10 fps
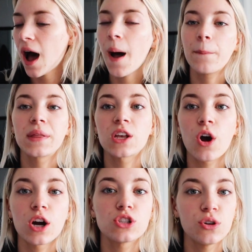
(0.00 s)
Um, but there
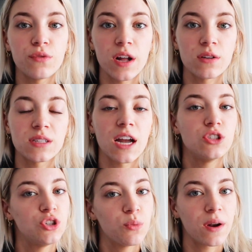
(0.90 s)
are two videos I
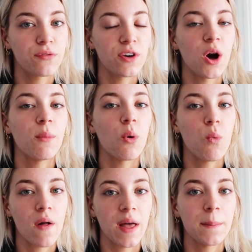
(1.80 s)
do want to film
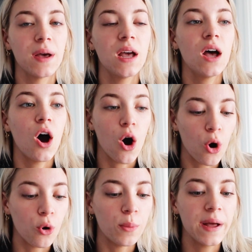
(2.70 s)
while I'm
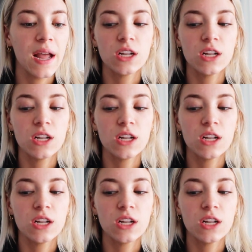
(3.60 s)
home.